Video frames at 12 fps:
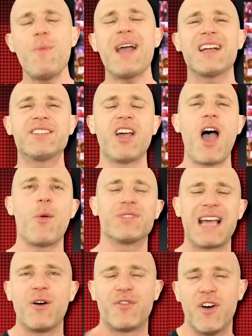Drew McIntyre
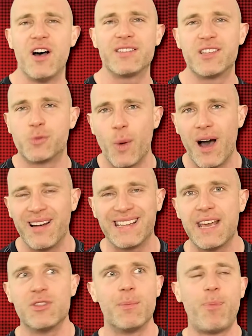was out first as well,
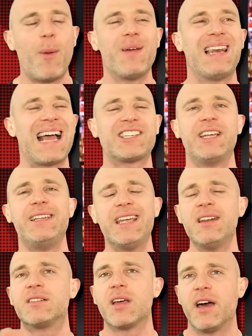and given that Bobby Lashley
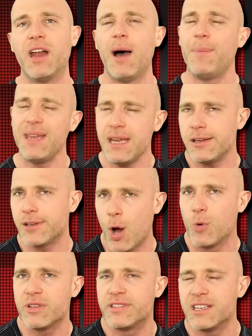didn't turn up, he
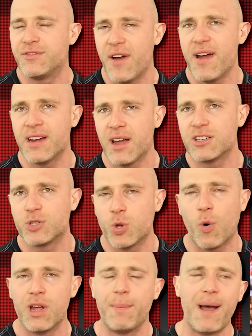told us this very nice
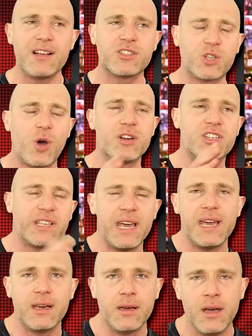story about a Scottish
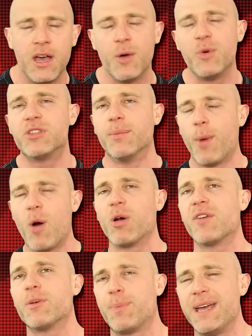king, with the
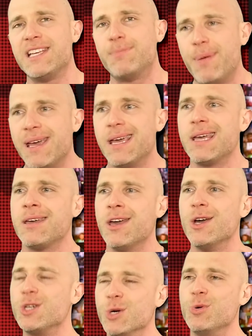moral of the piece being,
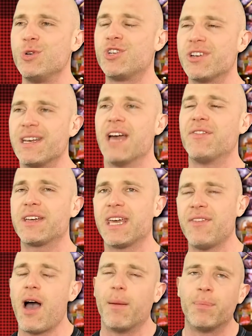you should never
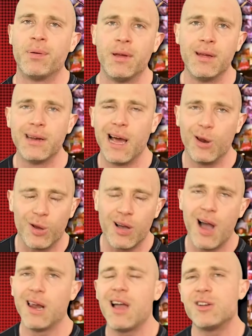give up. Now look,
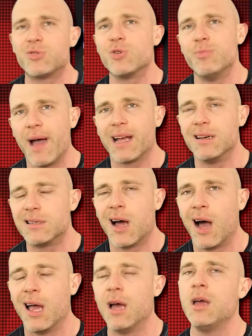I like Drew
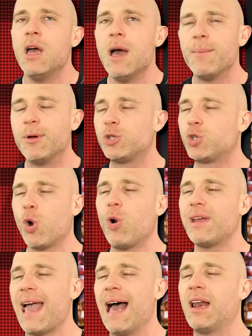McIntyre, but
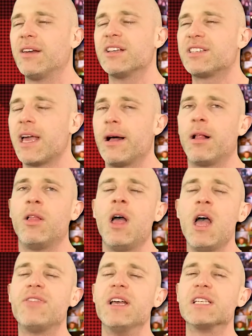surely at Hell in a
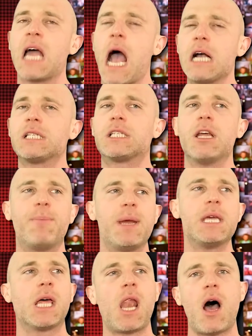Cell, this has to
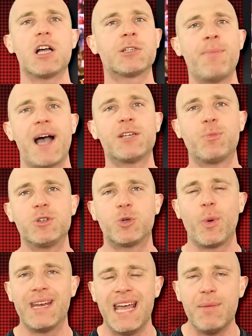be the last match
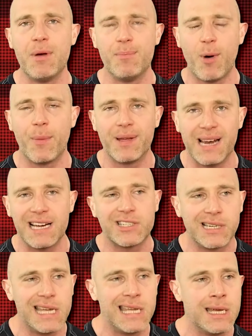between him and Bobby
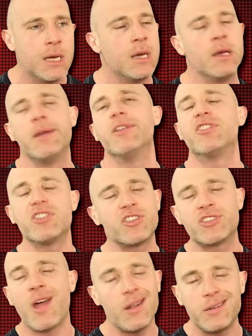Lashley.
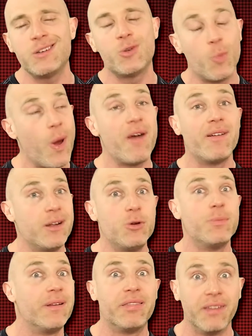Just starting to wear a
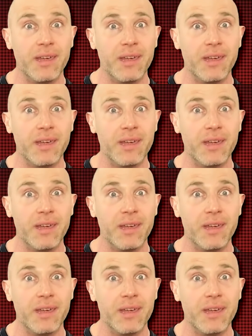little bit